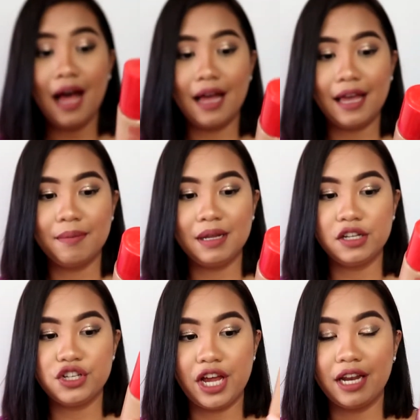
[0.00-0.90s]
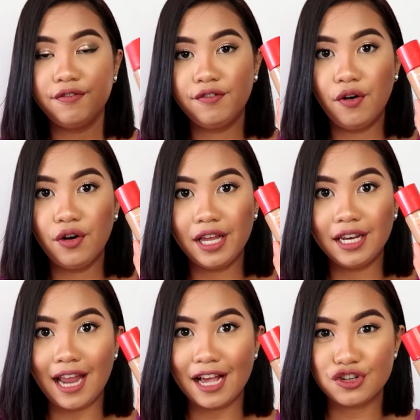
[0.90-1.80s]
I am in the shade 40
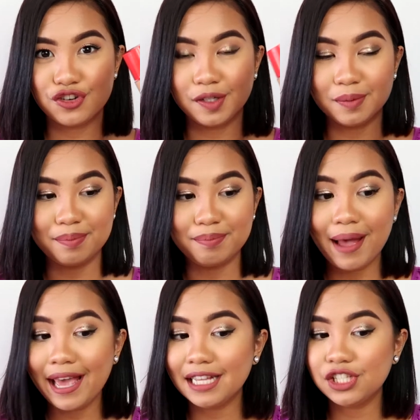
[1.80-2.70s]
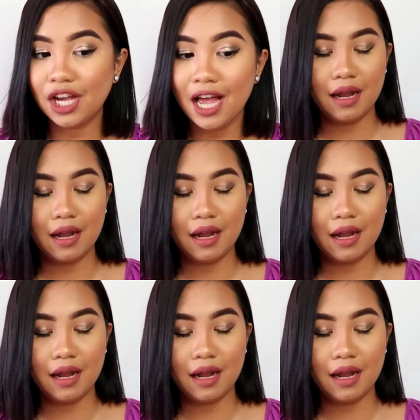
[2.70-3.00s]
Natural Beige.